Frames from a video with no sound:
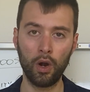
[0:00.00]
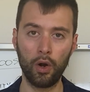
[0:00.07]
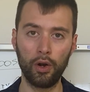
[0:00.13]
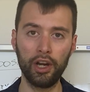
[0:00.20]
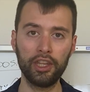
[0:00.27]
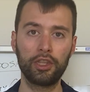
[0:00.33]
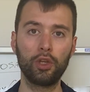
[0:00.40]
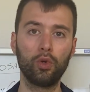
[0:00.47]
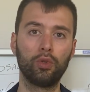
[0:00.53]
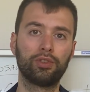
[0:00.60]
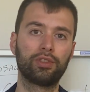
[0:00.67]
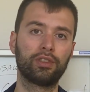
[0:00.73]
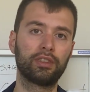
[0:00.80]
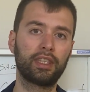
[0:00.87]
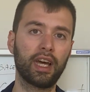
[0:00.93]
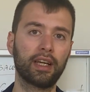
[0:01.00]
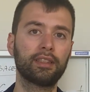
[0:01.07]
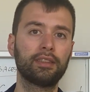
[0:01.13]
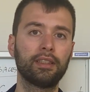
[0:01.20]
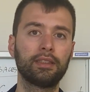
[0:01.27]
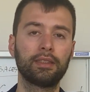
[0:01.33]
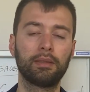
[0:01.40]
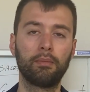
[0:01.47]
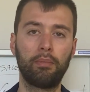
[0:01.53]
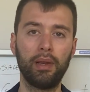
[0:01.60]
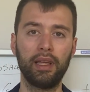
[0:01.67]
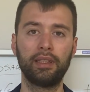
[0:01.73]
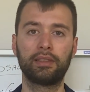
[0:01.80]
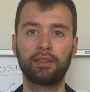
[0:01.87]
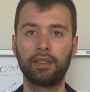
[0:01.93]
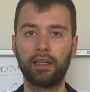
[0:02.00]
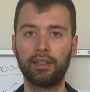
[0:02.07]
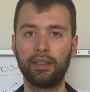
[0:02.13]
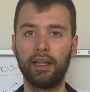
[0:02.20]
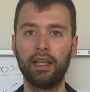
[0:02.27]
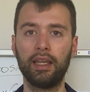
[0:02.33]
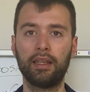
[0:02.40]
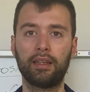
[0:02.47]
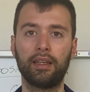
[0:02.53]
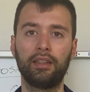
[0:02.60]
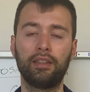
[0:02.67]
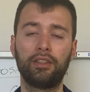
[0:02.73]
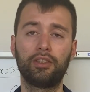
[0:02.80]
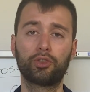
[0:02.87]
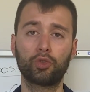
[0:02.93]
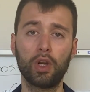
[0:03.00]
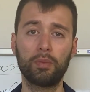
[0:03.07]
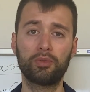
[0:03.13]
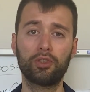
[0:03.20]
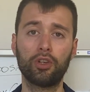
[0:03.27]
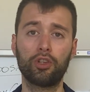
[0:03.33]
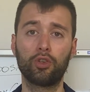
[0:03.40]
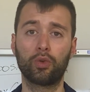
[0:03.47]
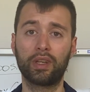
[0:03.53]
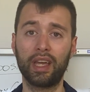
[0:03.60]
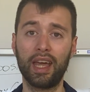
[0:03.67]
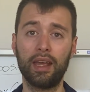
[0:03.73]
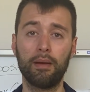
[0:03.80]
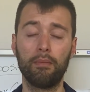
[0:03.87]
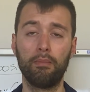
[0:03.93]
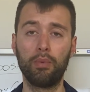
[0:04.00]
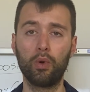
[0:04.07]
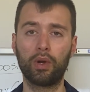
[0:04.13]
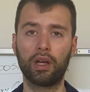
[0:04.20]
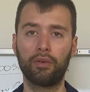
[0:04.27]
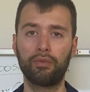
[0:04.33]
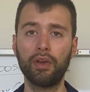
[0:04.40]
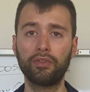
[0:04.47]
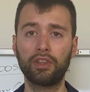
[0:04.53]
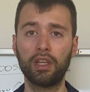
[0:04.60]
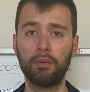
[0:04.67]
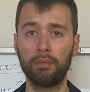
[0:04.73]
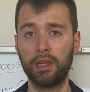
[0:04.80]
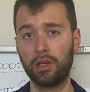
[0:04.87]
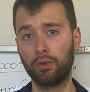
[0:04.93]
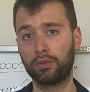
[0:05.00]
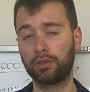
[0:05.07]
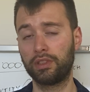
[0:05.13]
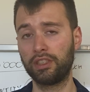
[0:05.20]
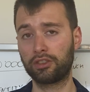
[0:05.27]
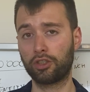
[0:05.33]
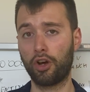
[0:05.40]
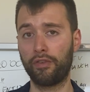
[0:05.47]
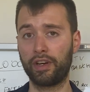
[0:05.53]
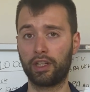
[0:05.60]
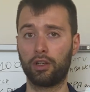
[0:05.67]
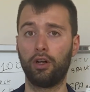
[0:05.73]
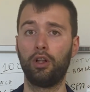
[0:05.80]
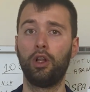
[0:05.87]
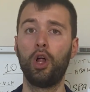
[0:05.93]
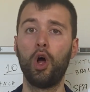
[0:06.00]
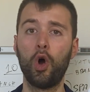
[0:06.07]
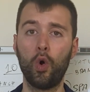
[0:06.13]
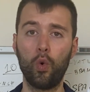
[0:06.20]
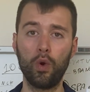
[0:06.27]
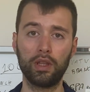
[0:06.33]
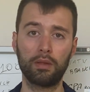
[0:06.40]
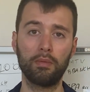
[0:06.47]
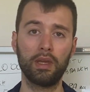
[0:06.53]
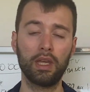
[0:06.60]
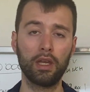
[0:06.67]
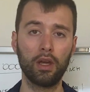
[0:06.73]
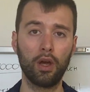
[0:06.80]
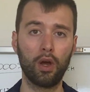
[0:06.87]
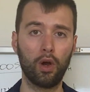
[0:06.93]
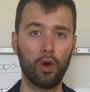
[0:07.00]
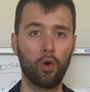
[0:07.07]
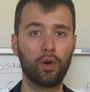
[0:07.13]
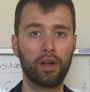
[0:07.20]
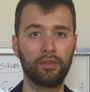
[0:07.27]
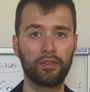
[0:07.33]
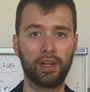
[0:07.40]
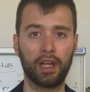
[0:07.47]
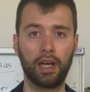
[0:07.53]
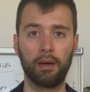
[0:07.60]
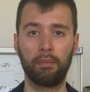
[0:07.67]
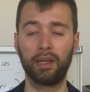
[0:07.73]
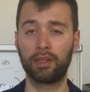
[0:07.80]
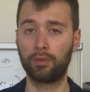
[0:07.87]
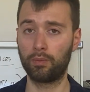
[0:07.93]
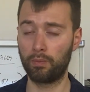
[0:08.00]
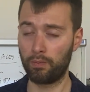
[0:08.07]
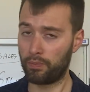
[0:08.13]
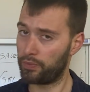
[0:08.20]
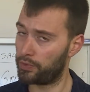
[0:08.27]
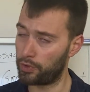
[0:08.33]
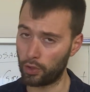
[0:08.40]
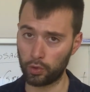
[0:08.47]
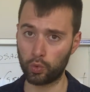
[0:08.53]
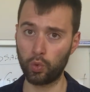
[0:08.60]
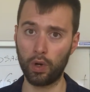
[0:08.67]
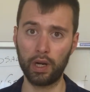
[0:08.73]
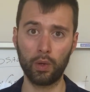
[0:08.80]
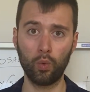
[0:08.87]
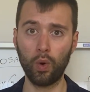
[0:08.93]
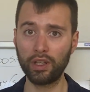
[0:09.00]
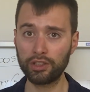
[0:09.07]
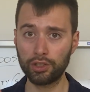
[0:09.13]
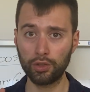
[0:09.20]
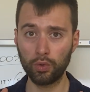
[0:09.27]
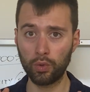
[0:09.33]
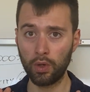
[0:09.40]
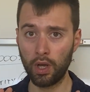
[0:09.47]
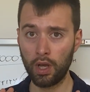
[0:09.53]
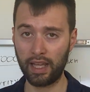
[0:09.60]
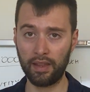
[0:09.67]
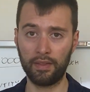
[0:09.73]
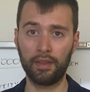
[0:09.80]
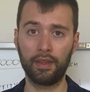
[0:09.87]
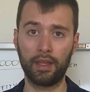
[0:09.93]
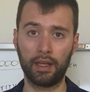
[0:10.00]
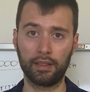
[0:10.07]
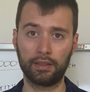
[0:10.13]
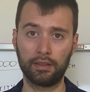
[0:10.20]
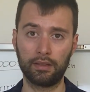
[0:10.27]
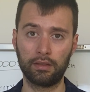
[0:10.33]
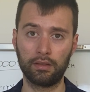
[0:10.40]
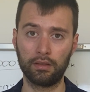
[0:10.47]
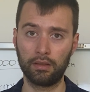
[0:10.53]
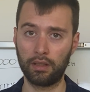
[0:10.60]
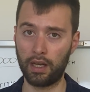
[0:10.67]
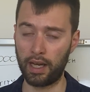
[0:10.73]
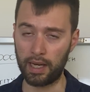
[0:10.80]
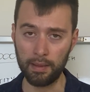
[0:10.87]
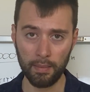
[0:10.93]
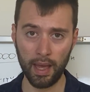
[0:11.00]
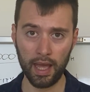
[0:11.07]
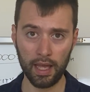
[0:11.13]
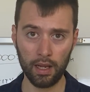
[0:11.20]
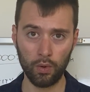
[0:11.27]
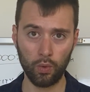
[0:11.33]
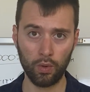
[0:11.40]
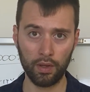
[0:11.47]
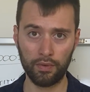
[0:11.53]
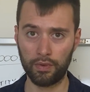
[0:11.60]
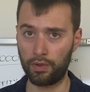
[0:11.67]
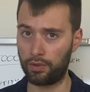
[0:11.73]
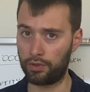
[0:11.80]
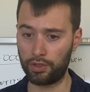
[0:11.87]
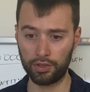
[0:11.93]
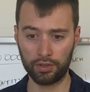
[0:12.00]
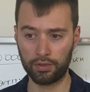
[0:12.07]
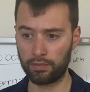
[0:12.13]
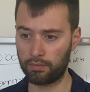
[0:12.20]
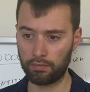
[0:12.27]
reduce taxes, please, in the link in the description, you can book a 15-minute discovery call with me or Andrea. But don't worry, once you send us an email, if you just